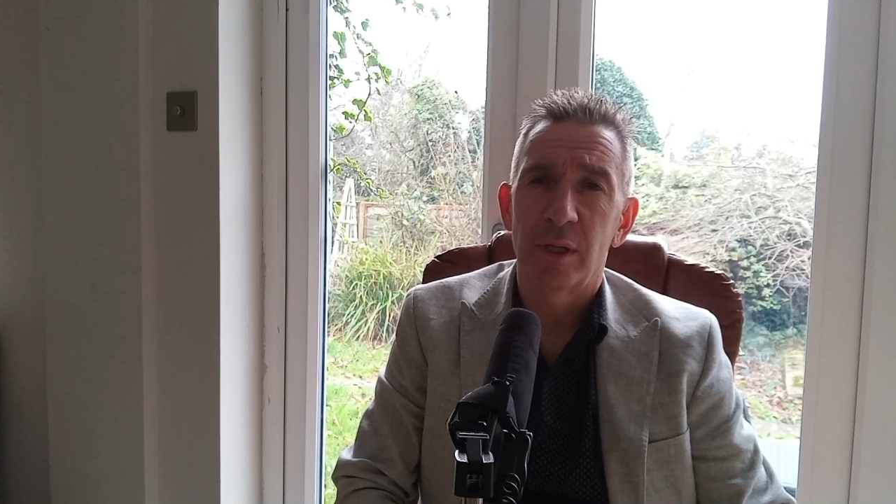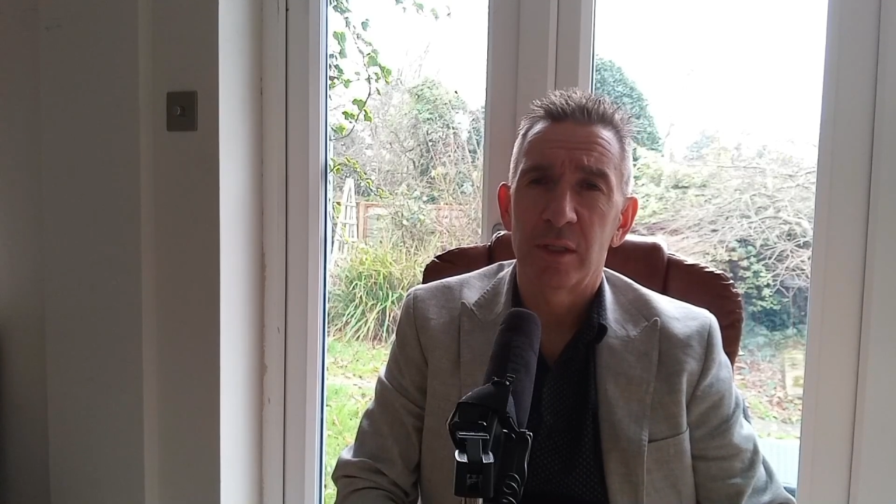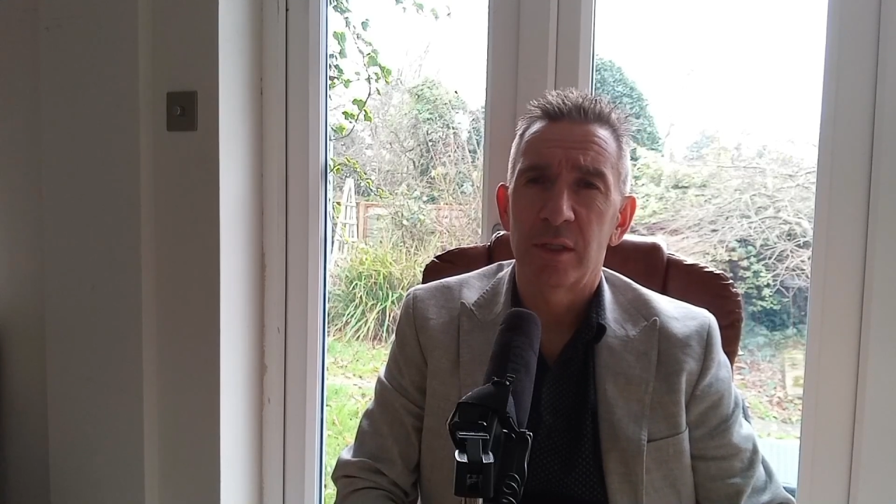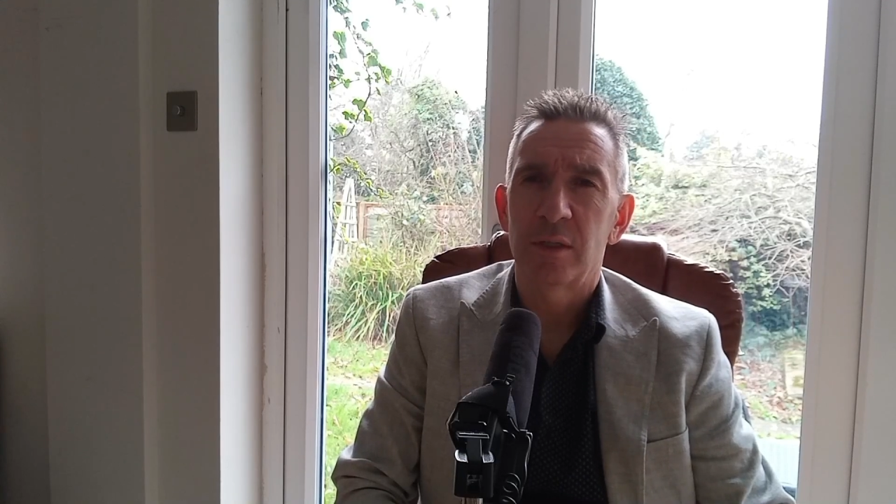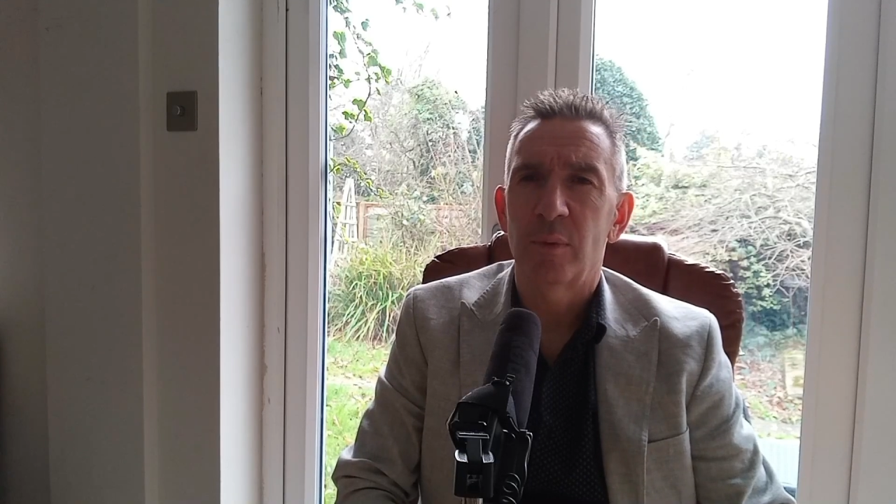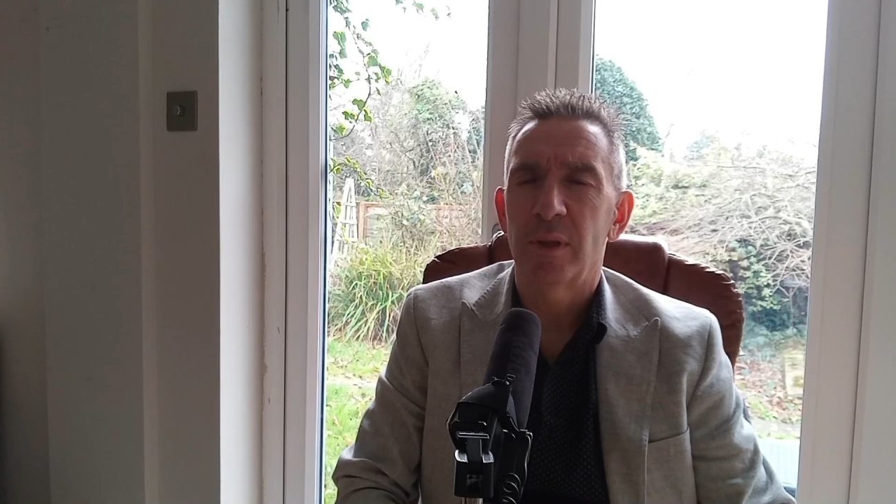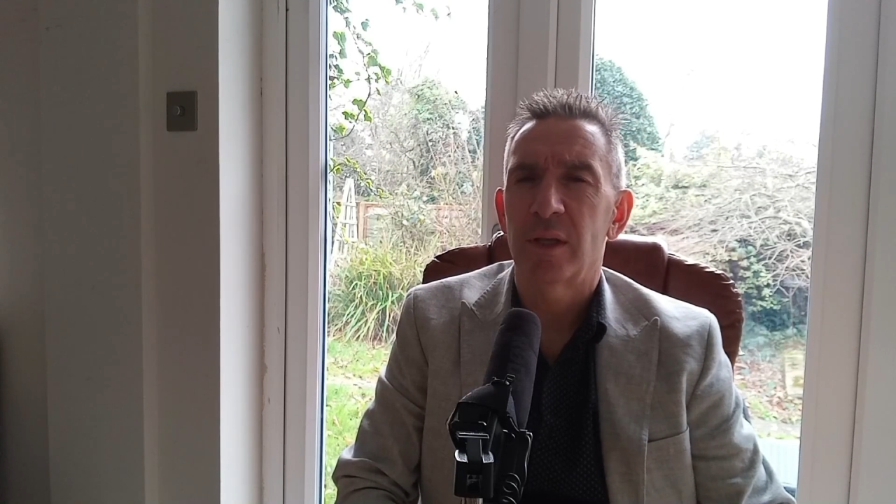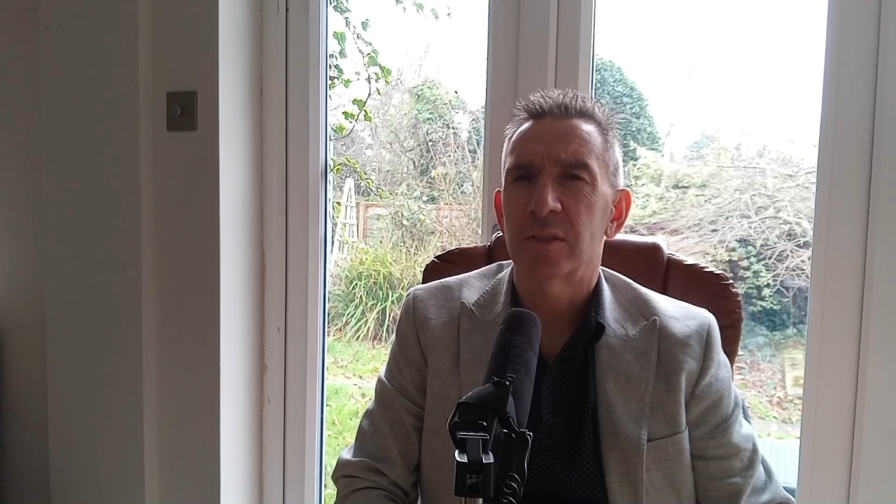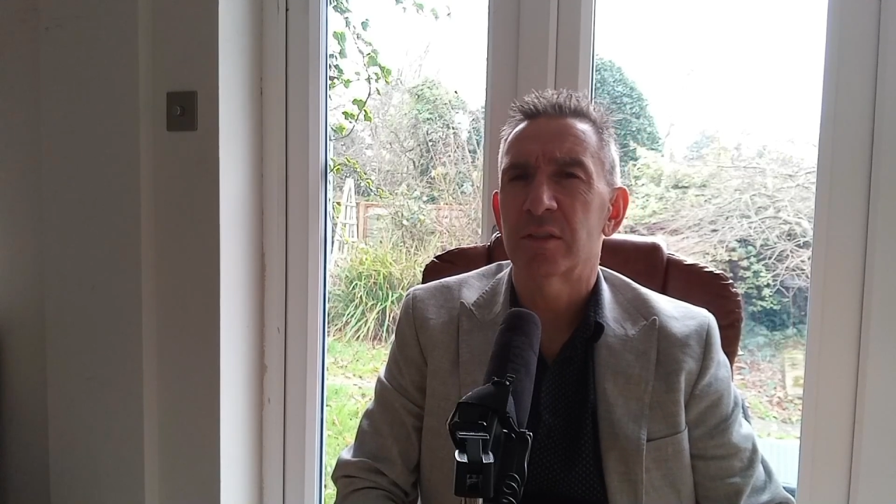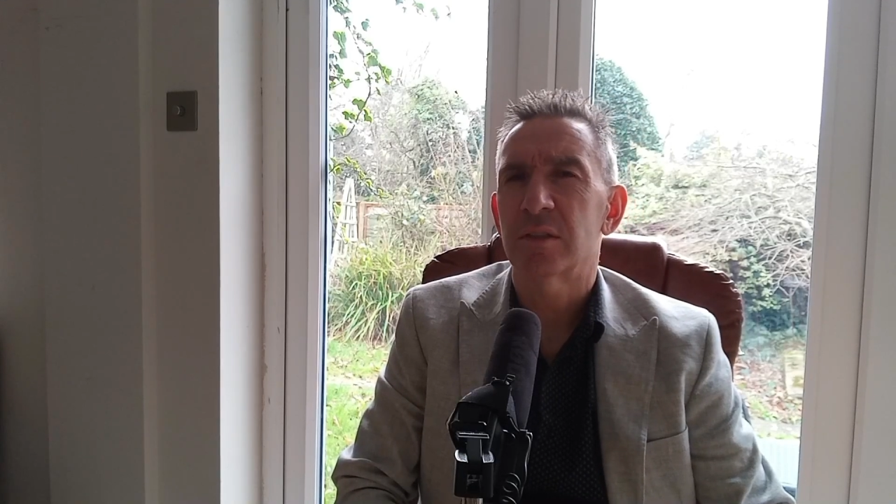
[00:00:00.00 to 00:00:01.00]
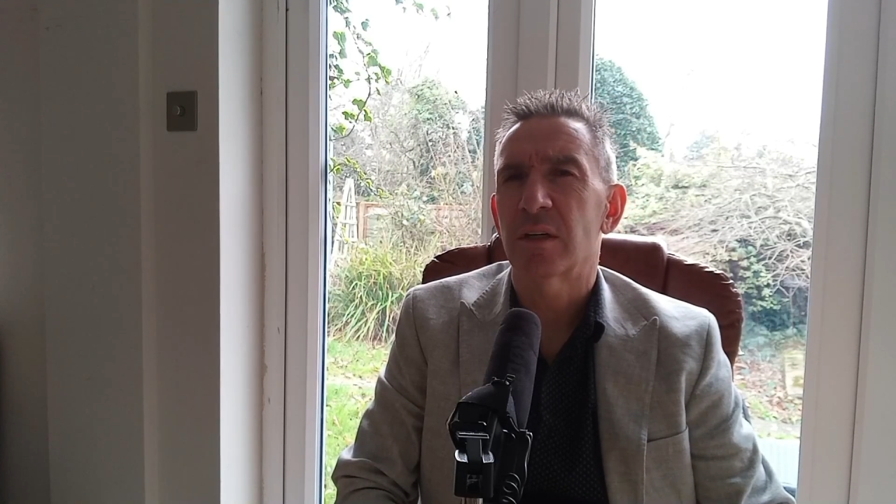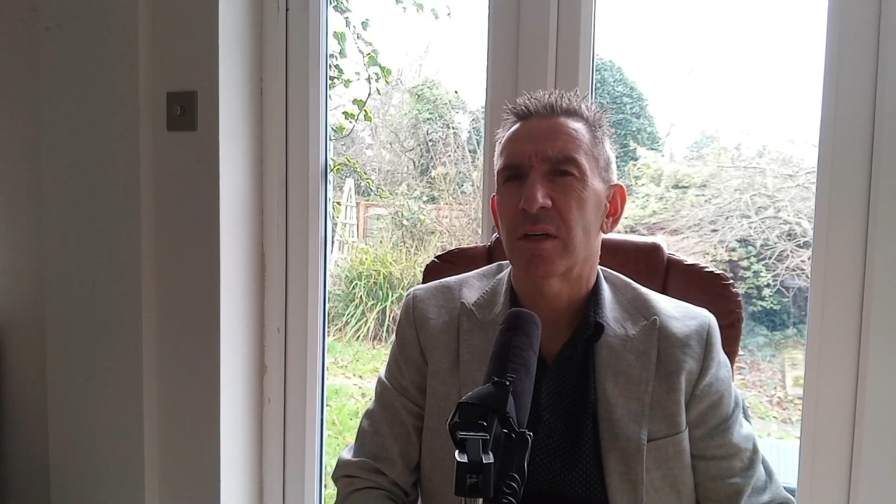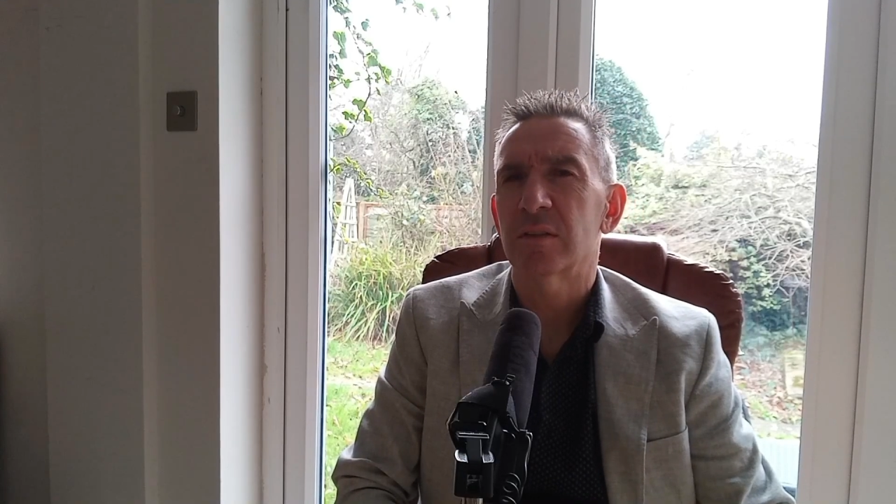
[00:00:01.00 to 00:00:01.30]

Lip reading: they need when they start.